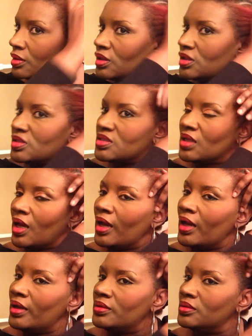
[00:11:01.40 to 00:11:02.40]
this
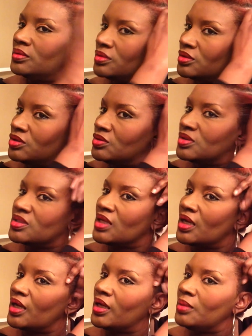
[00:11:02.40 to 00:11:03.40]
side, do the
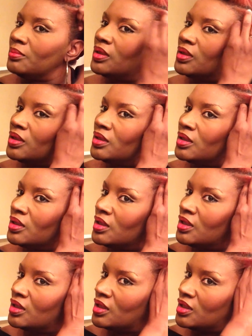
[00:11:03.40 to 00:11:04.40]
same.
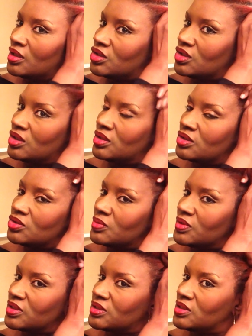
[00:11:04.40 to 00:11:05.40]

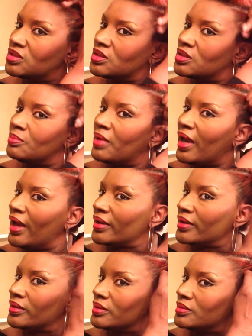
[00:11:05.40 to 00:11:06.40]
Twist it to the
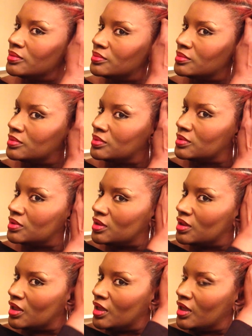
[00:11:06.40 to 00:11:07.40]
back.
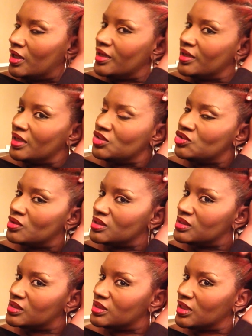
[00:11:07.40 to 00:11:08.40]
And as you can
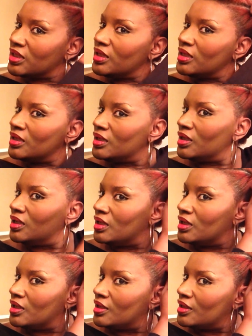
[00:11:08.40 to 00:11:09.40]
see,
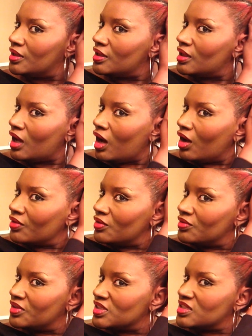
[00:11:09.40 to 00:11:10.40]
although
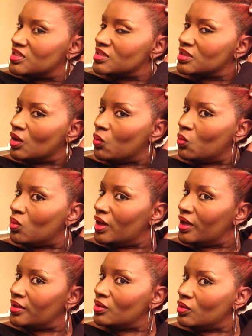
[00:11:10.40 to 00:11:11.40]
this isn't a
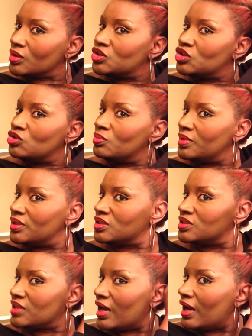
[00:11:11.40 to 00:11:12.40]
1 or 2 minute
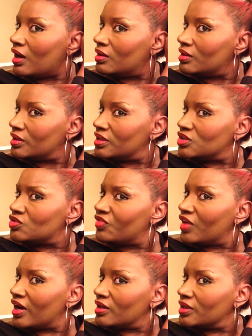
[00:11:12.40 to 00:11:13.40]
style, it's
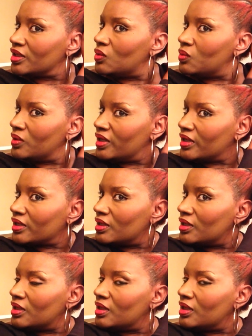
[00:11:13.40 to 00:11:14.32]
fairly quick